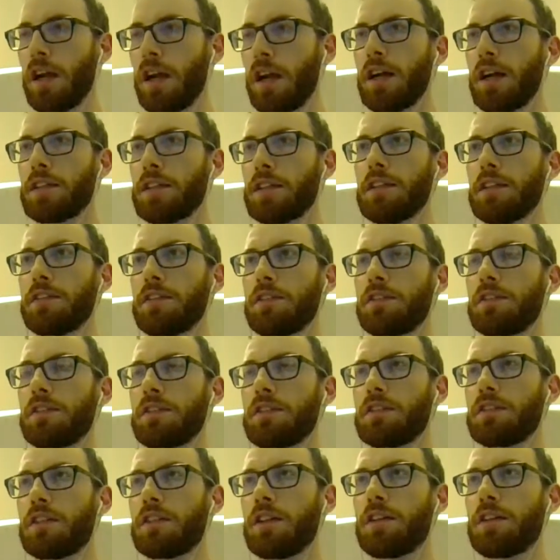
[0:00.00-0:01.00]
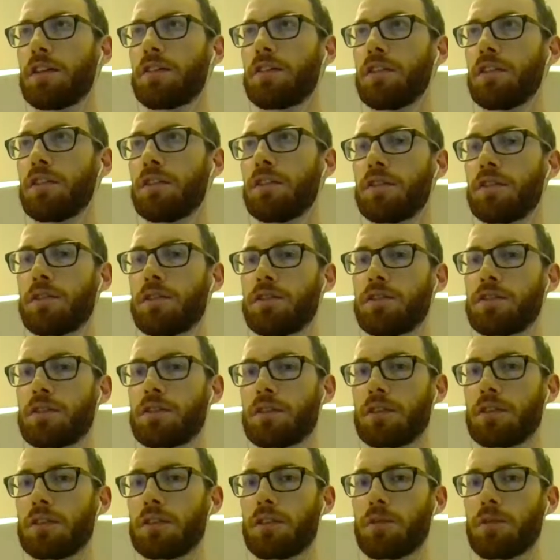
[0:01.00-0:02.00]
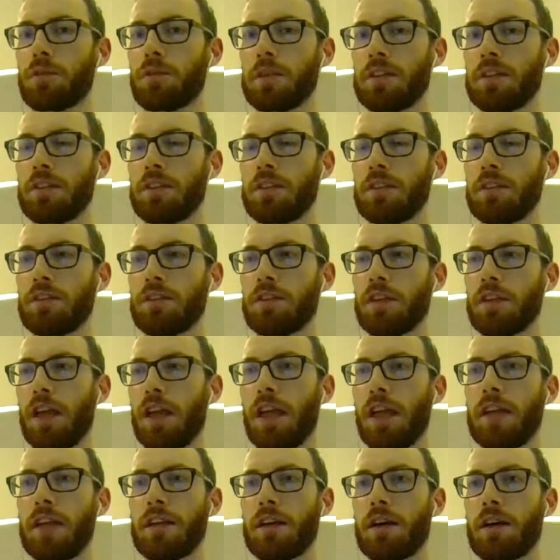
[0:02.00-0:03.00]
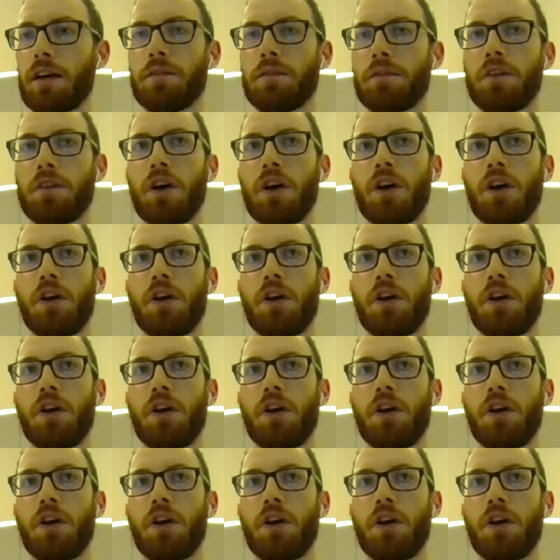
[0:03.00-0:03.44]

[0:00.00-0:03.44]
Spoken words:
listening to this in the future, this will be season 8 of